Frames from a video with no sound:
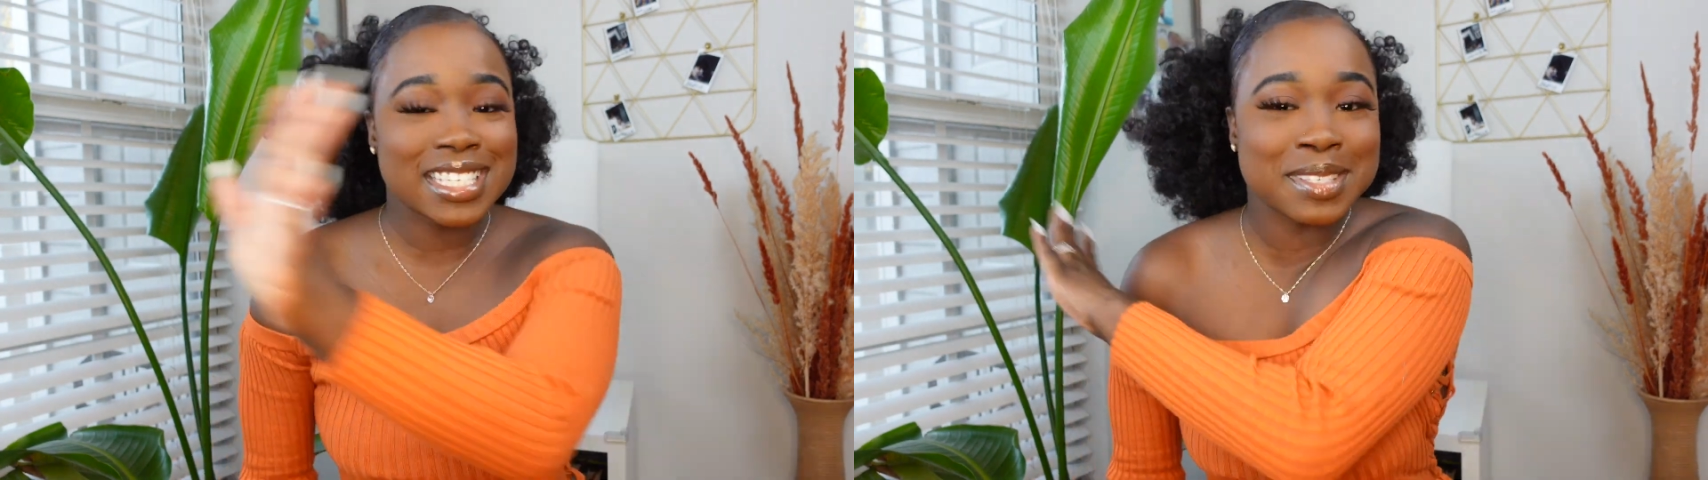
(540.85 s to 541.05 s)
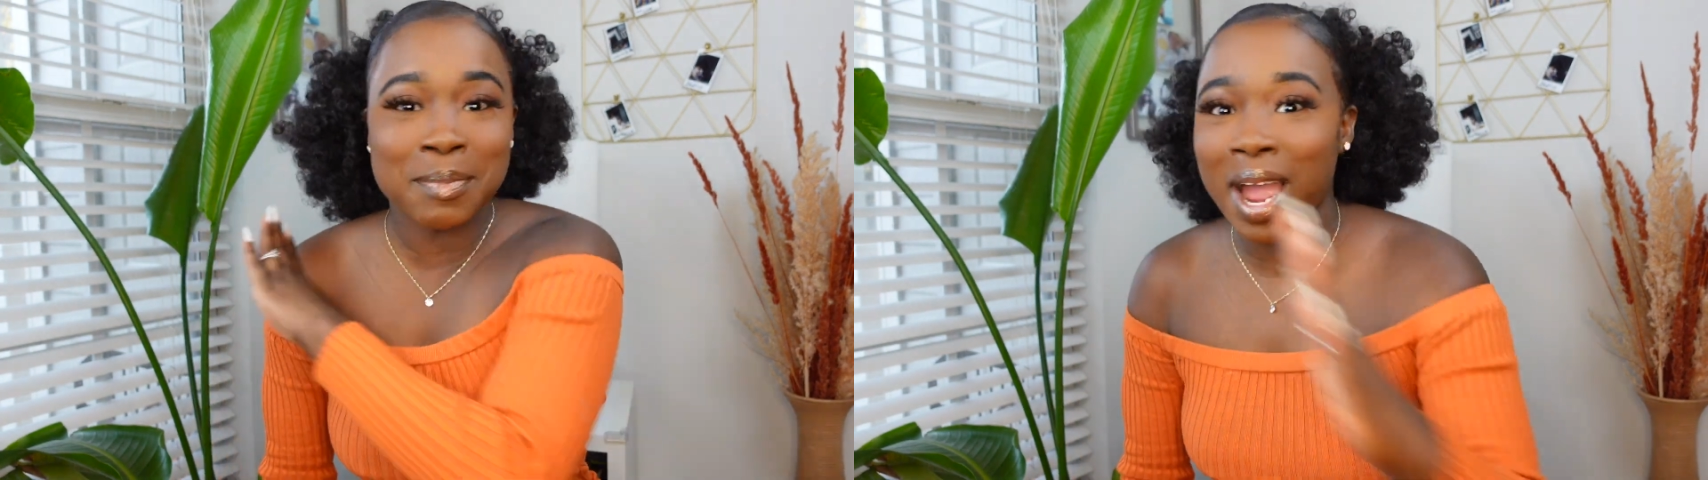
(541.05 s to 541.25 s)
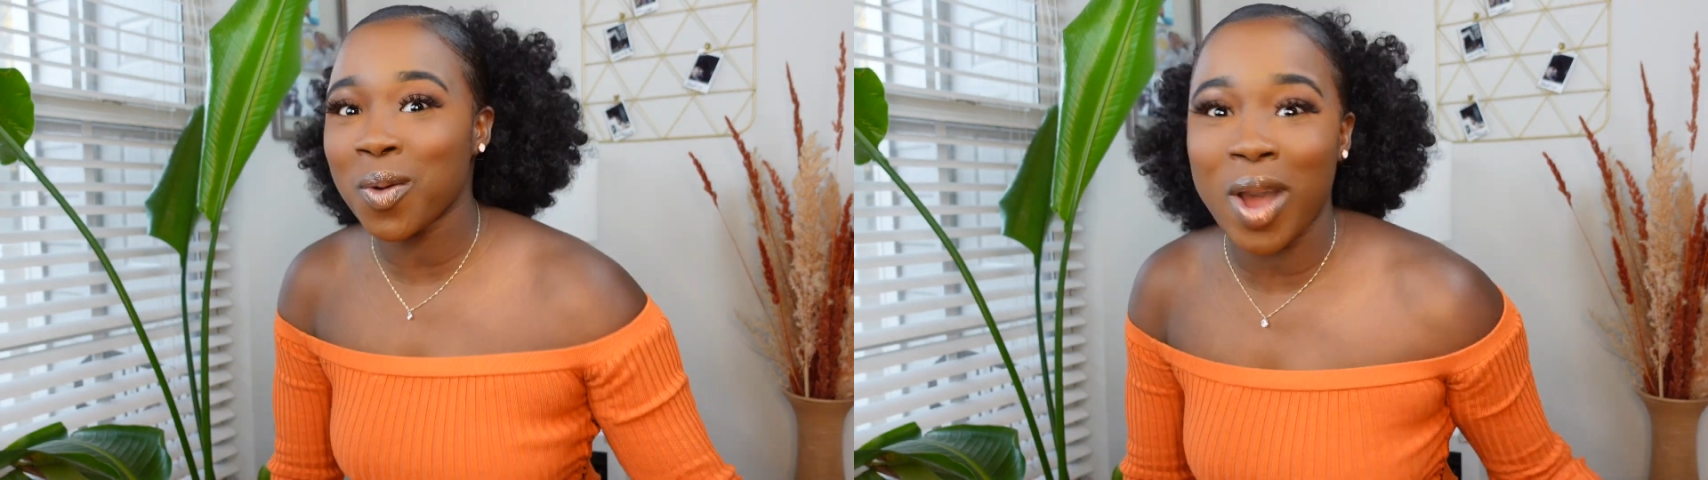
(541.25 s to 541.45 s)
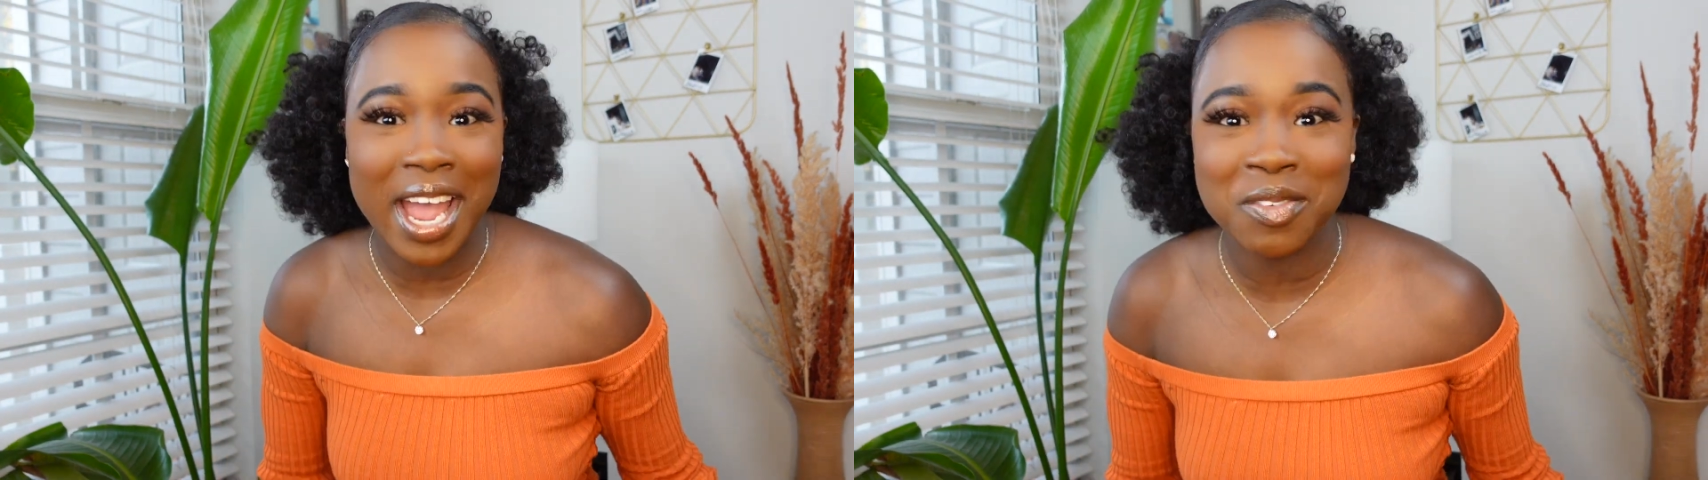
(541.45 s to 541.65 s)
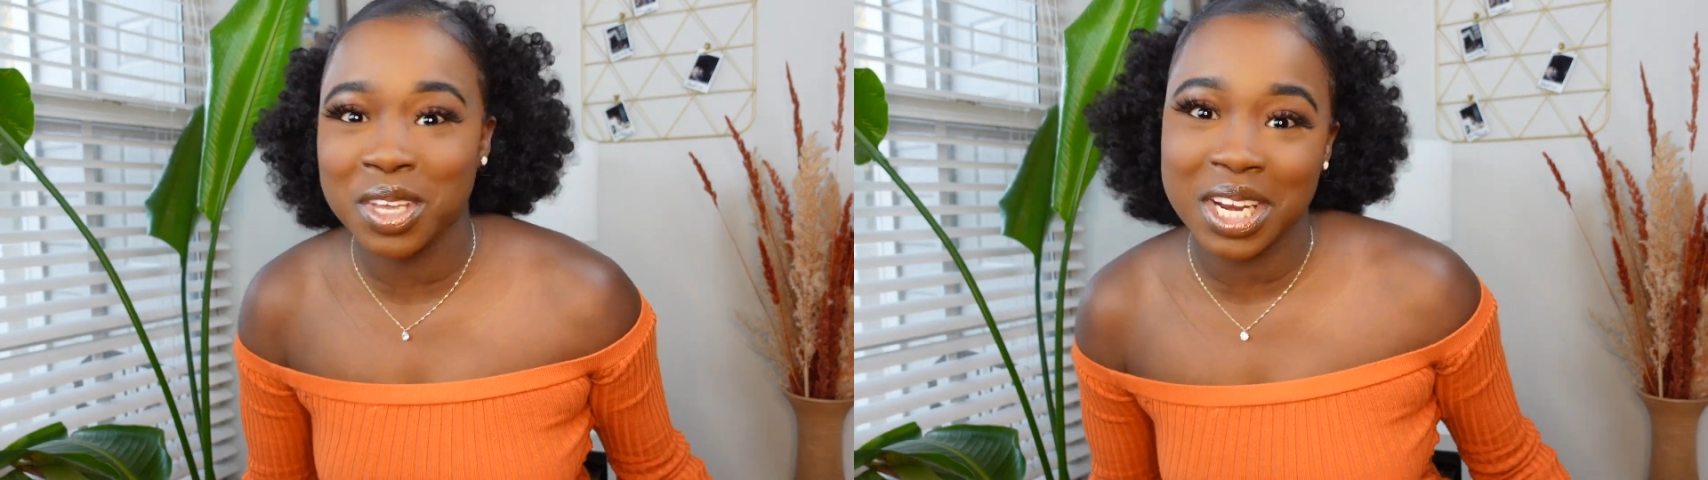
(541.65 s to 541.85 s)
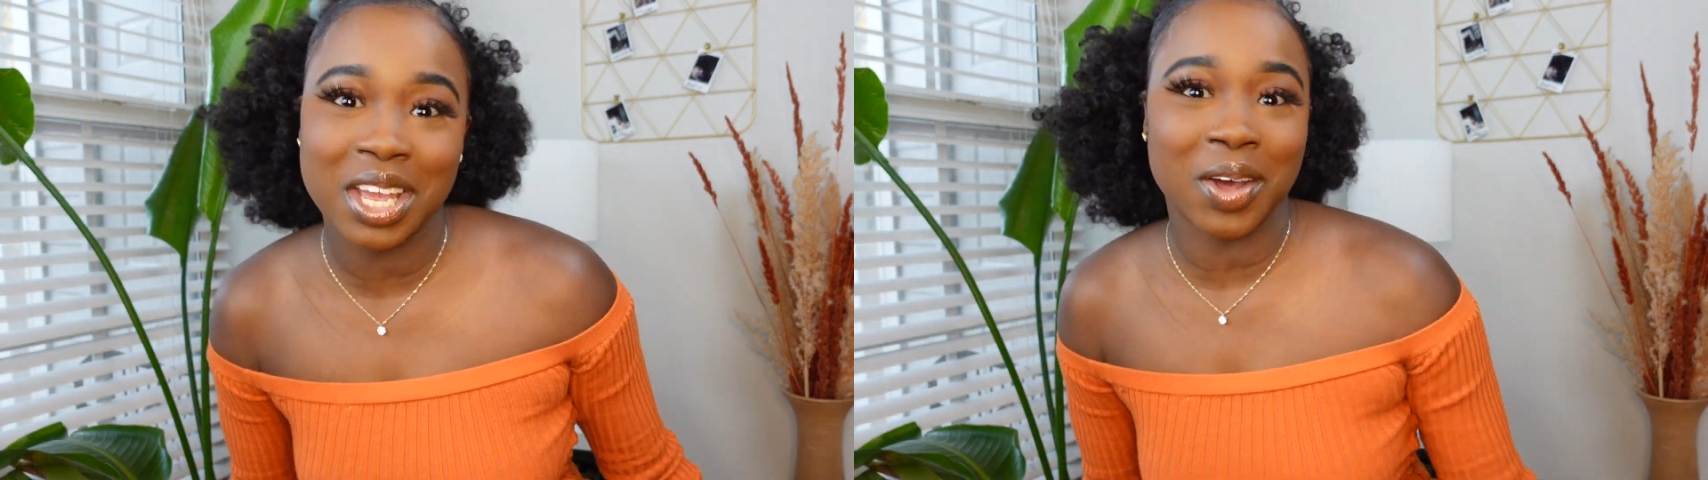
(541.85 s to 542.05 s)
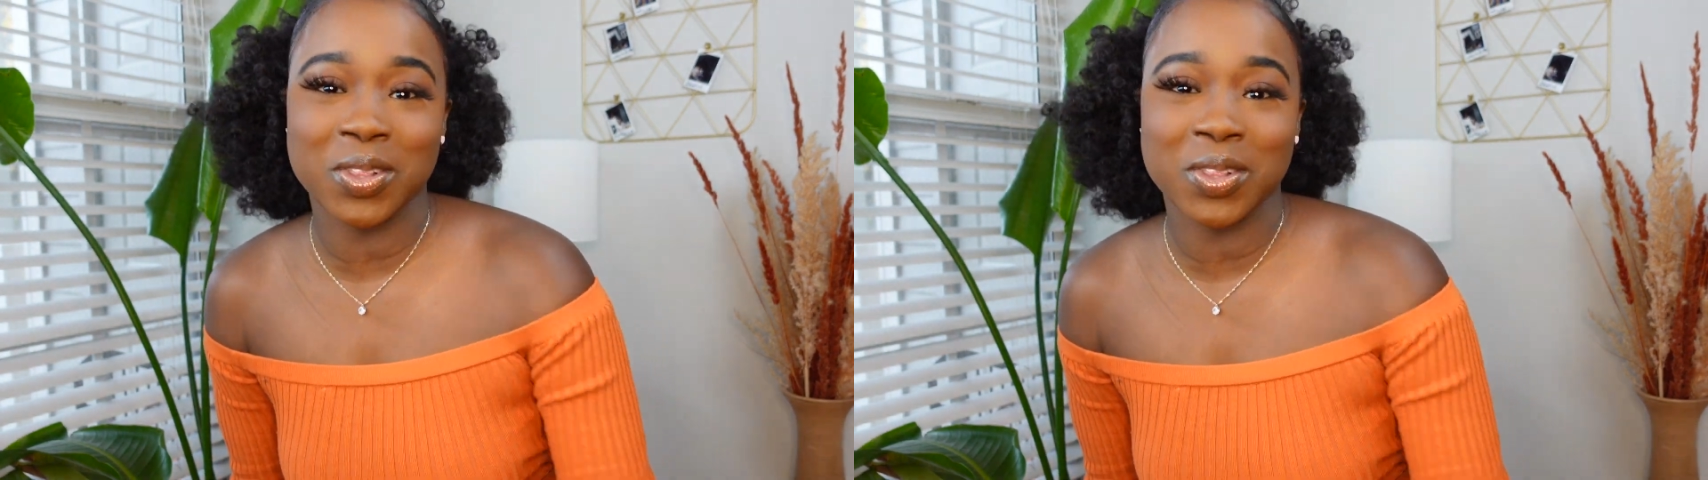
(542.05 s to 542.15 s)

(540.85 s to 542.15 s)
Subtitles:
is my why video.